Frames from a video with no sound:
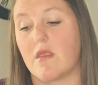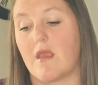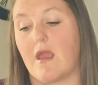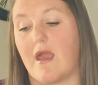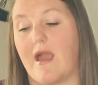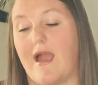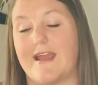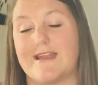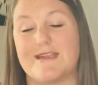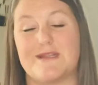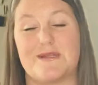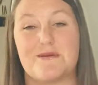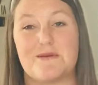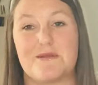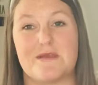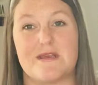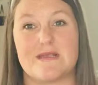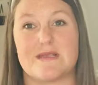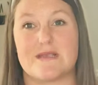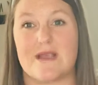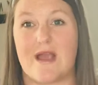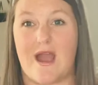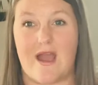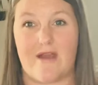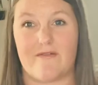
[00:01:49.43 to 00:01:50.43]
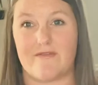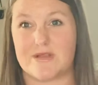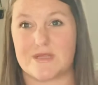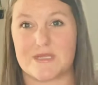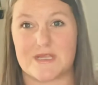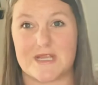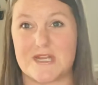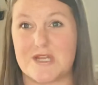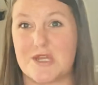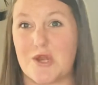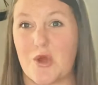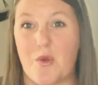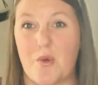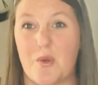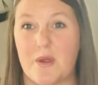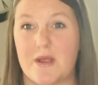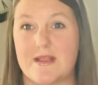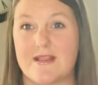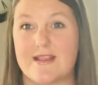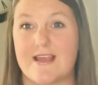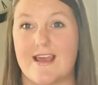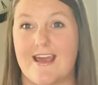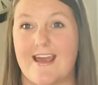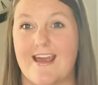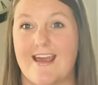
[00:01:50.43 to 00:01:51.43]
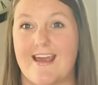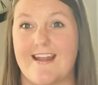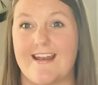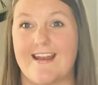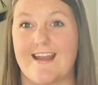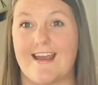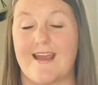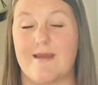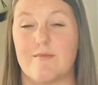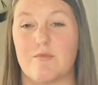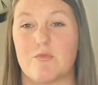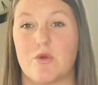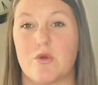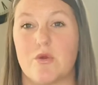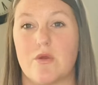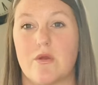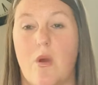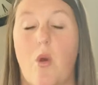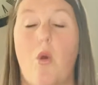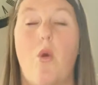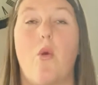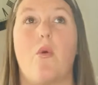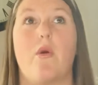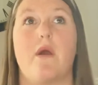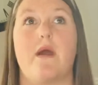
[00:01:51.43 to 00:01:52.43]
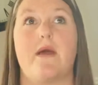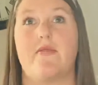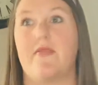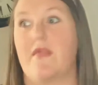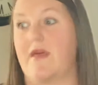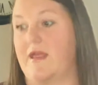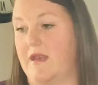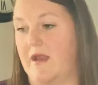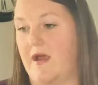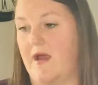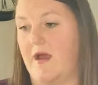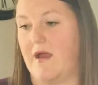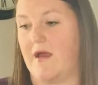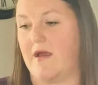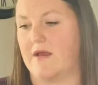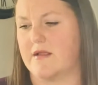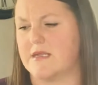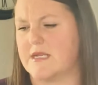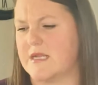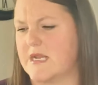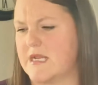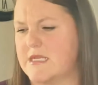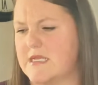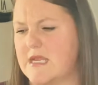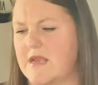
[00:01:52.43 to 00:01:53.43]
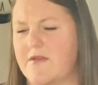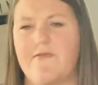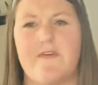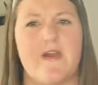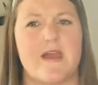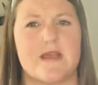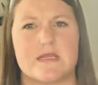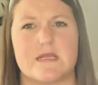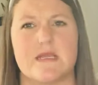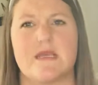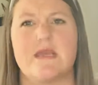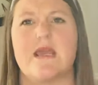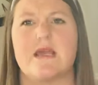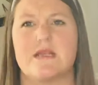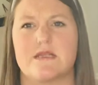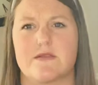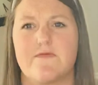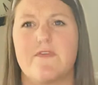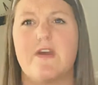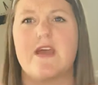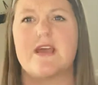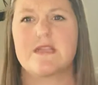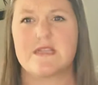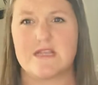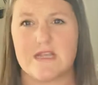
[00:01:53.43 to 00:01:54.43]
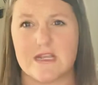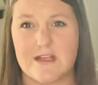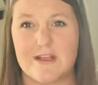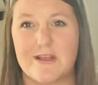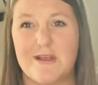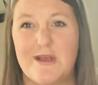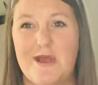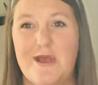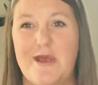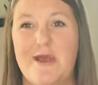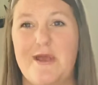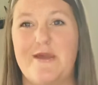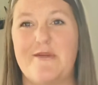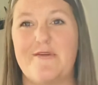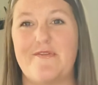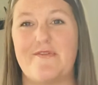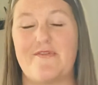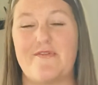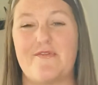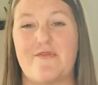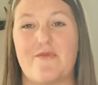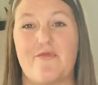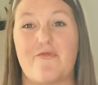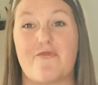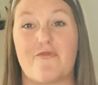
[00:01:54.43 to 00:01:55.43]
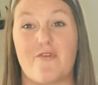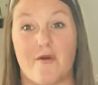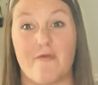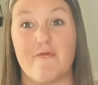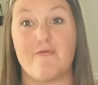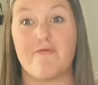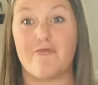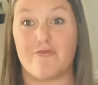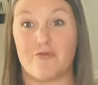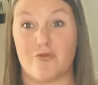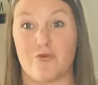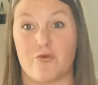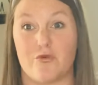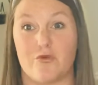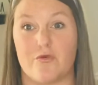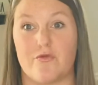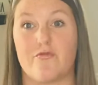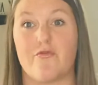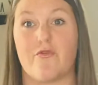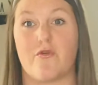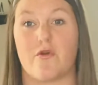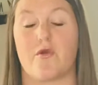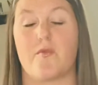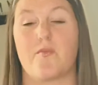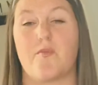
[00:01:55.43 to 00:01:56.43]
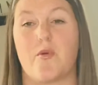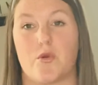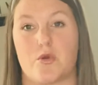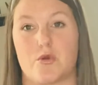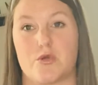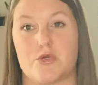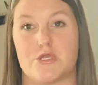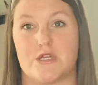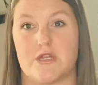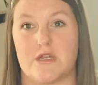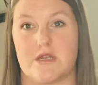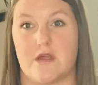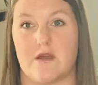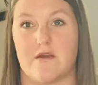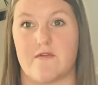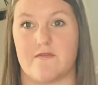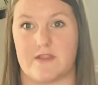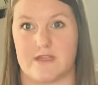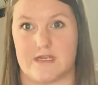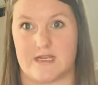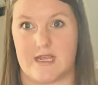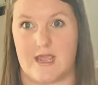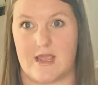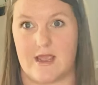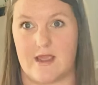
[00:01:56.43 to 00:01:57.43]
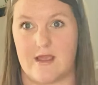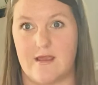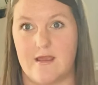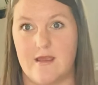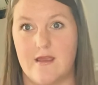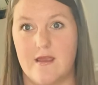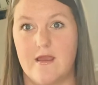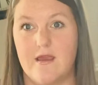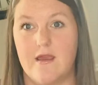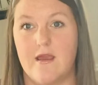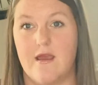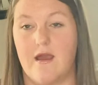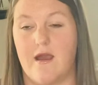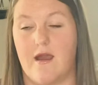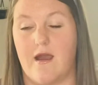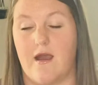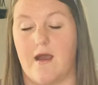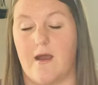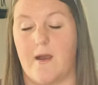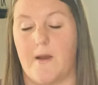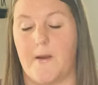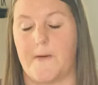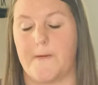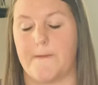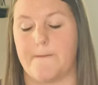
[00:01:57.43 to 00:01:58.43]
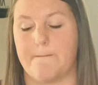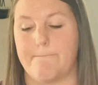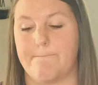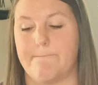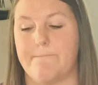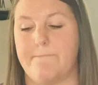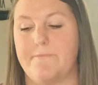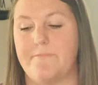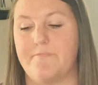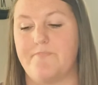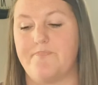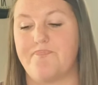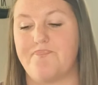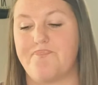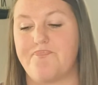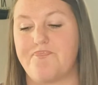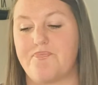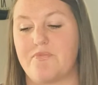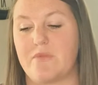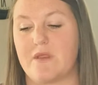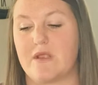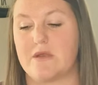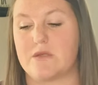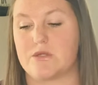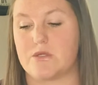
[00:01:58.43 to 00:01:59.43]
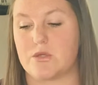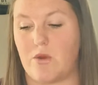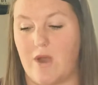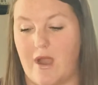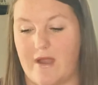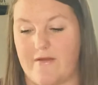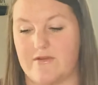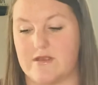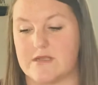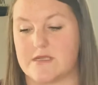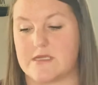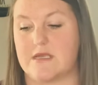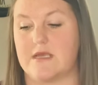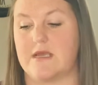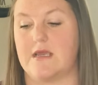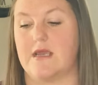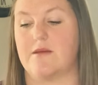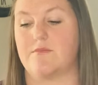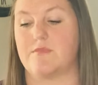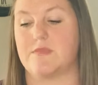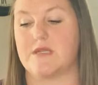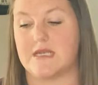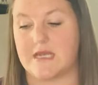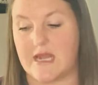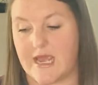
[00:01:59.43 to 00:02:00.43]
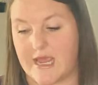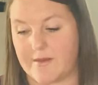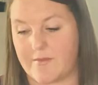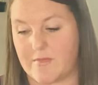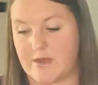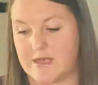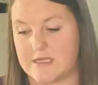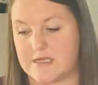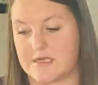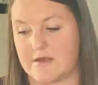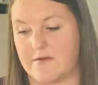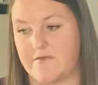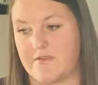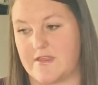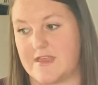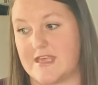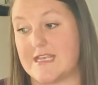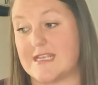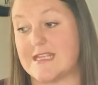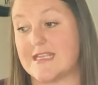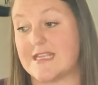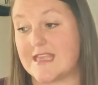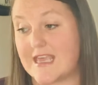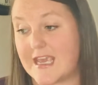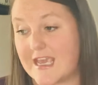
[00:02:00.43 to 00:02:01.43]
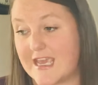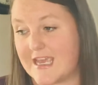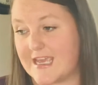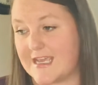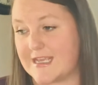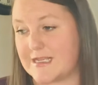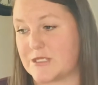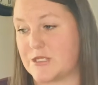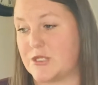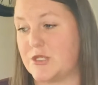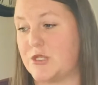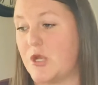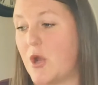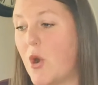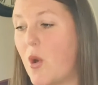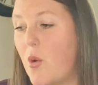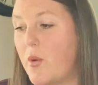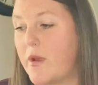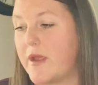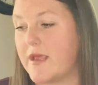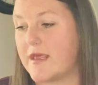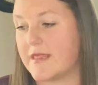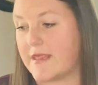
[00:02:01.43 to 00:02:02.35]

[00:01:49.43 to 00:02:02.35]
I do this obviously knowing that did I say fasting? Yes, fasting from food for a portion of the day. So obviously I'm denying myself of these things, knowing